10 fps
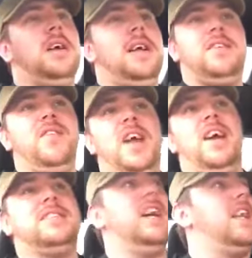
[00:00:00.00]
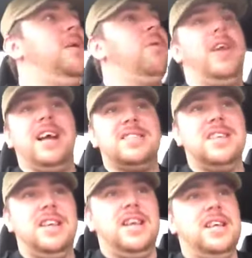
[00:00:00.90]
I don't even know exactly what
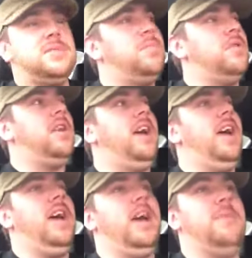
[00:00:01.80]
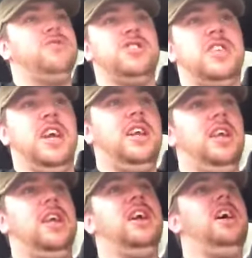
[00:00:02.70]
accent it is, but uh, I'm just doing
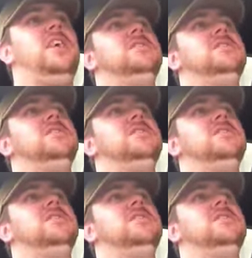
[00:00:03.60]
it, you know?